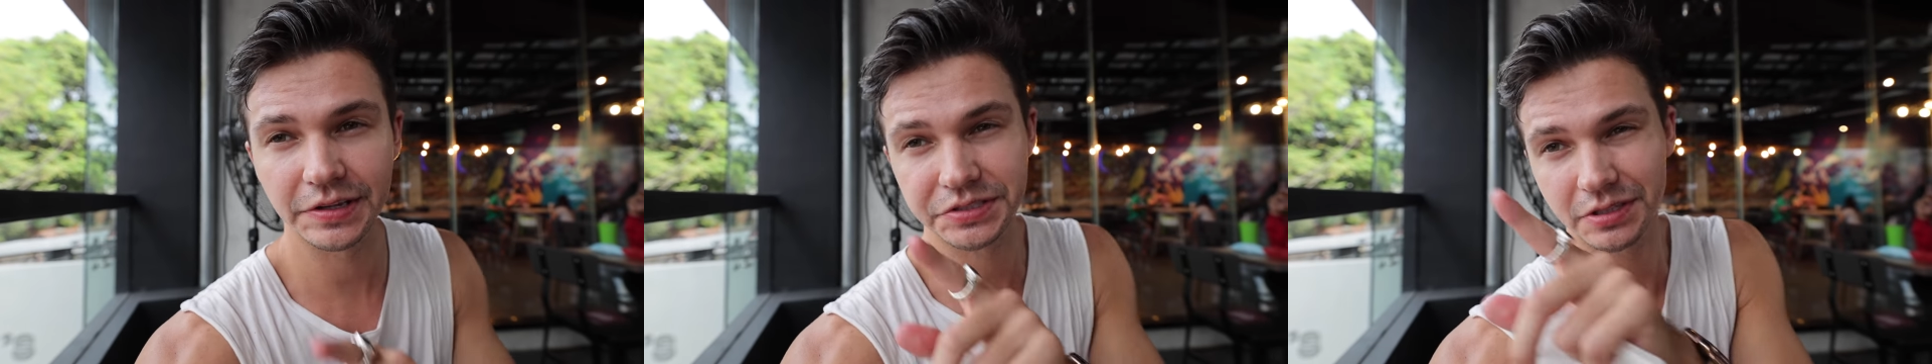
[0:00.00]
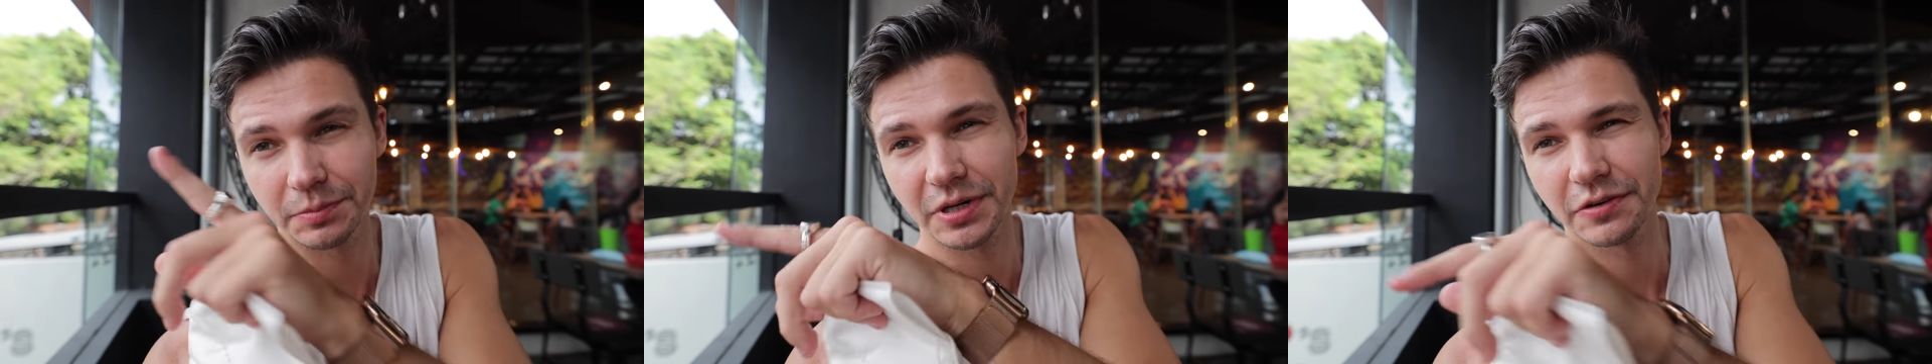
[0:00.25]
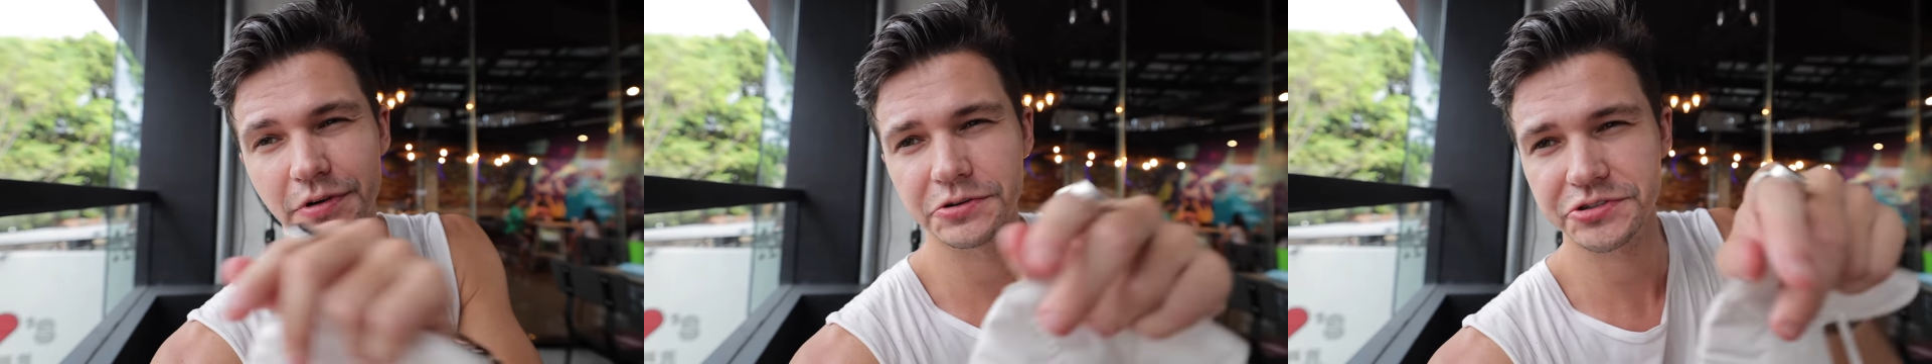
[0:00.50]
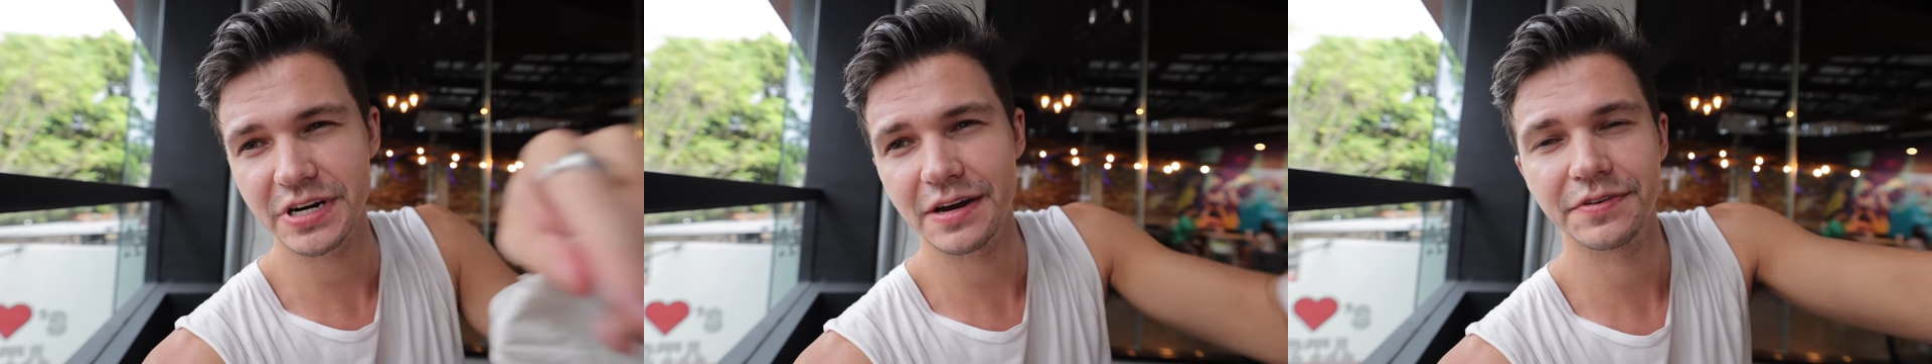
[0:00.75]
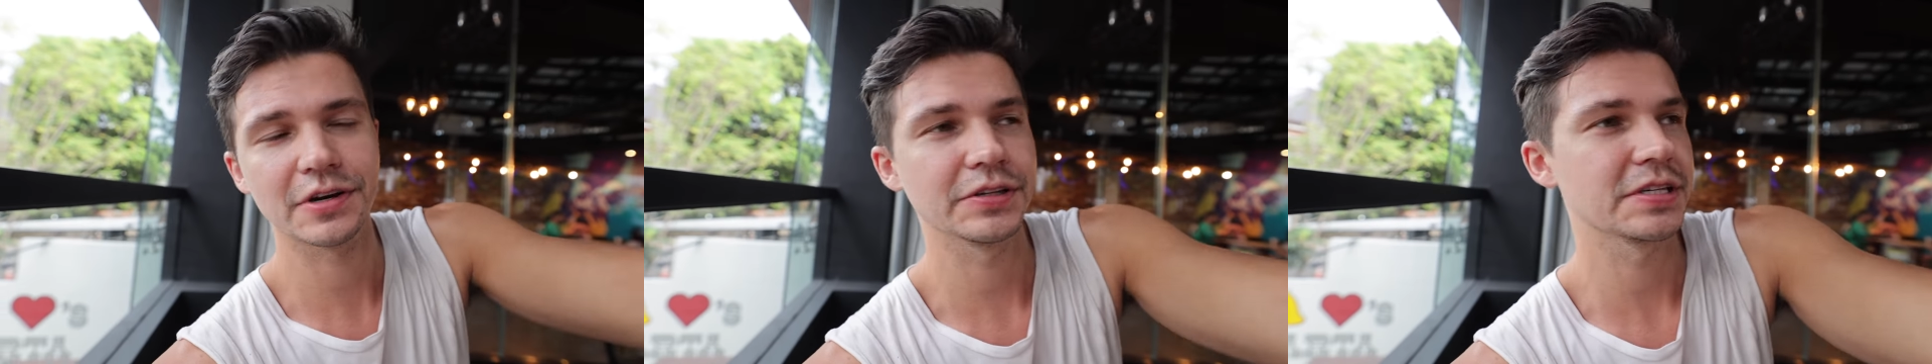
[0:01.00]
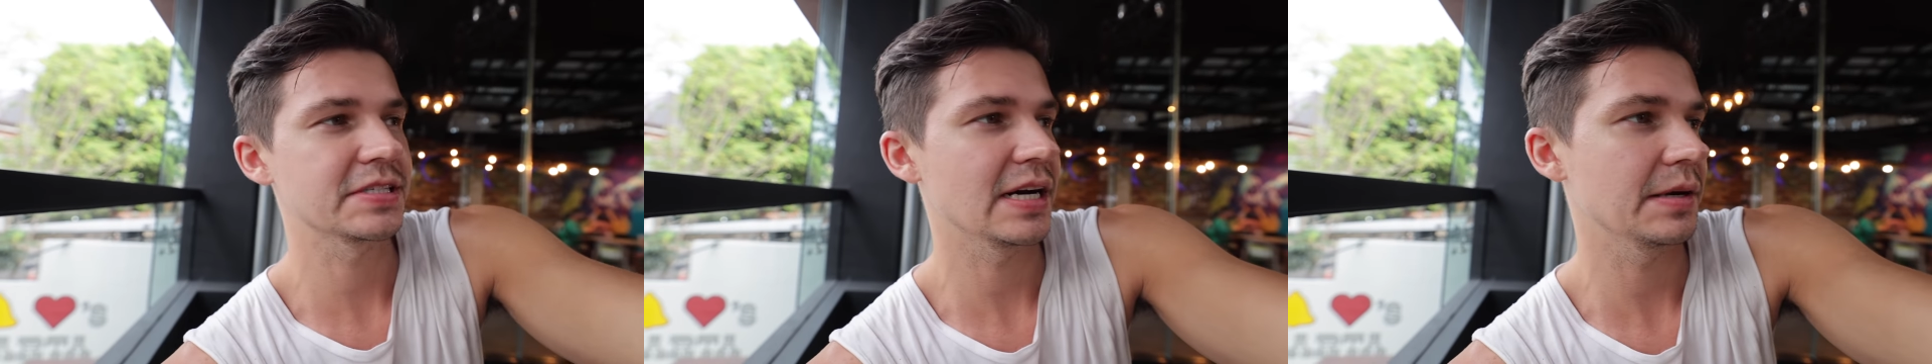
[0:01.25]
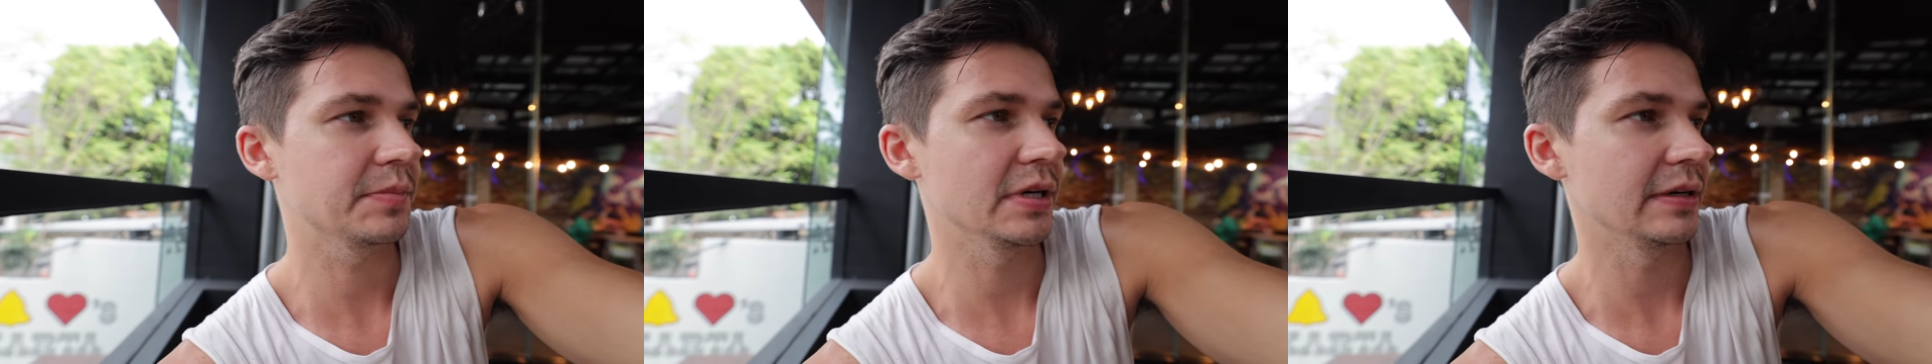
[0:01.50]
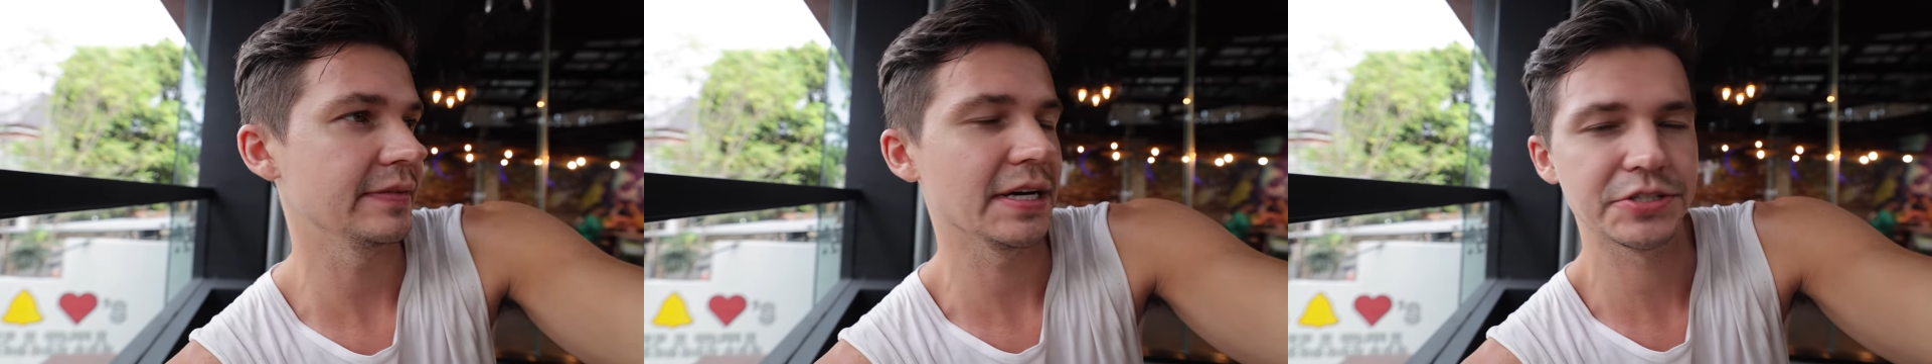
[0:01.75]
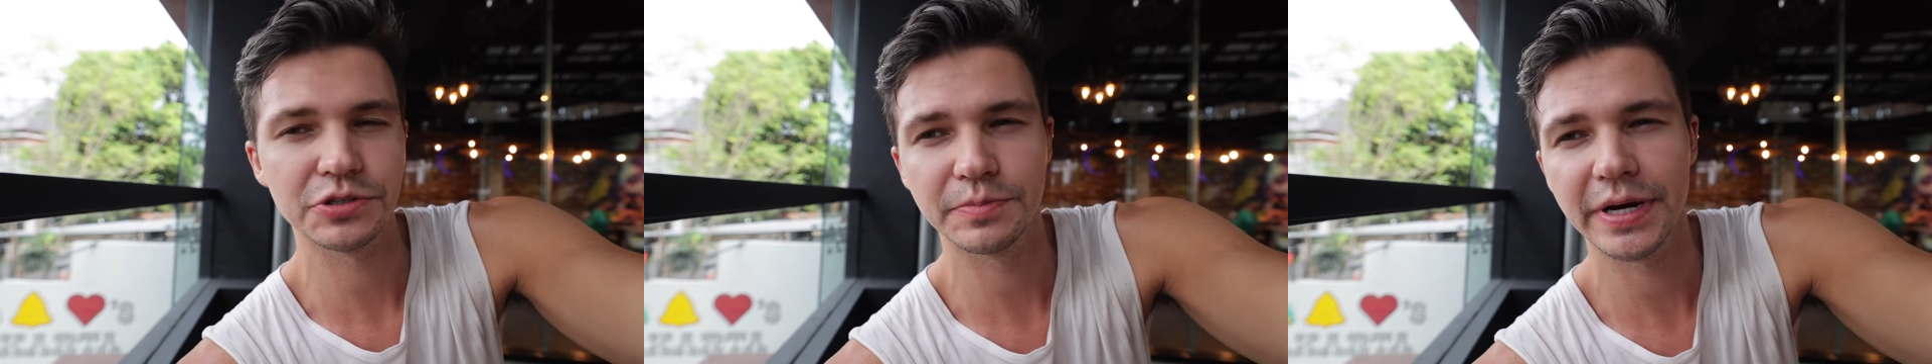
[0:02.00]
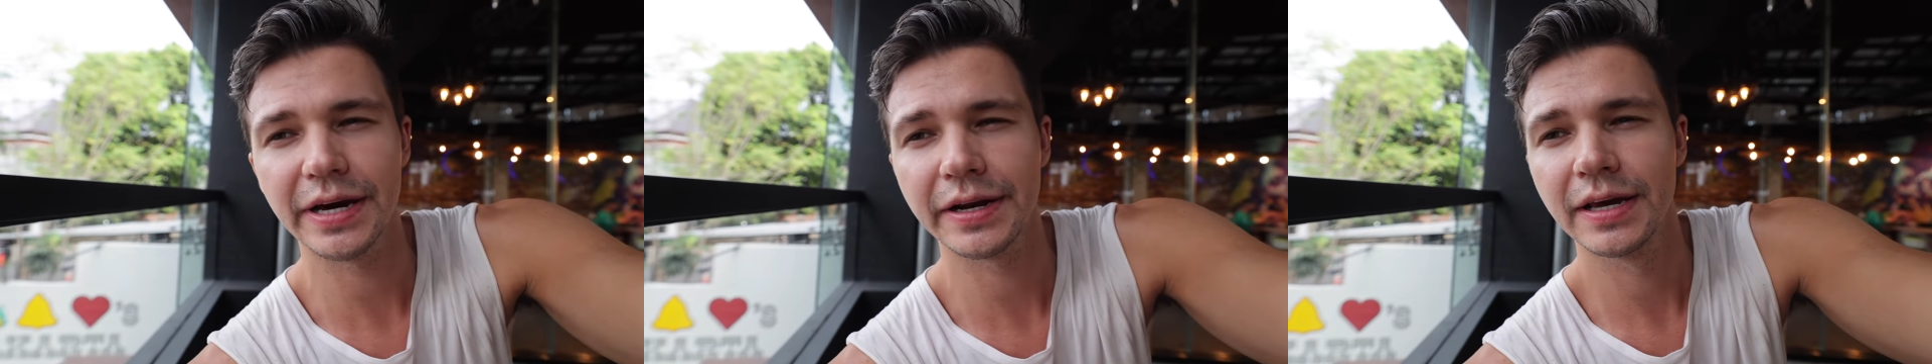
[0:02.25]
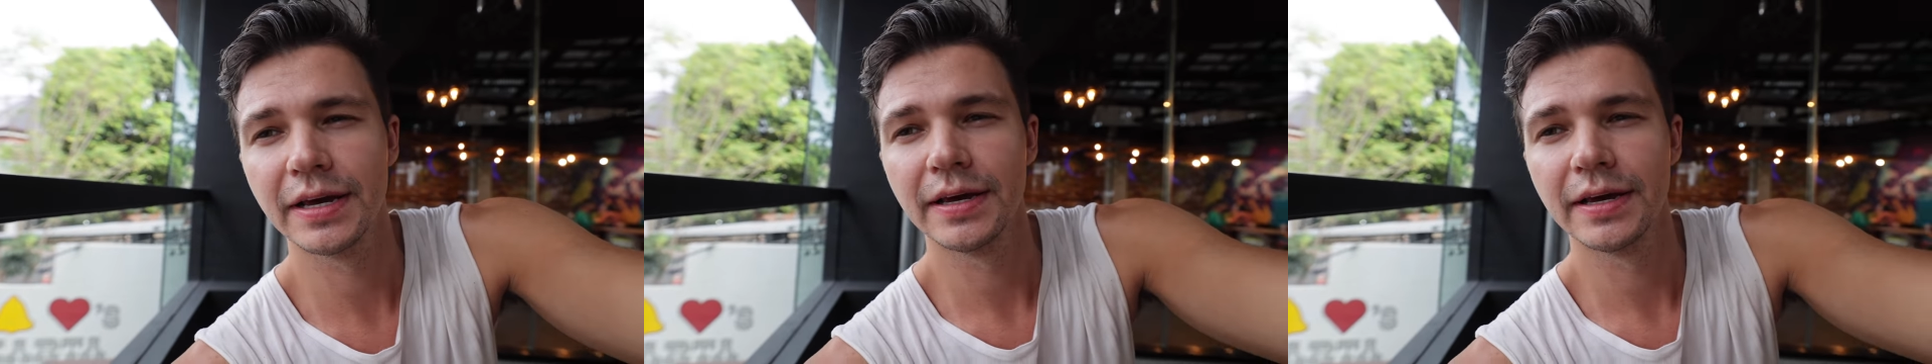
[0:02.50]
There's a little bit of road traffic on the side, but not too bad.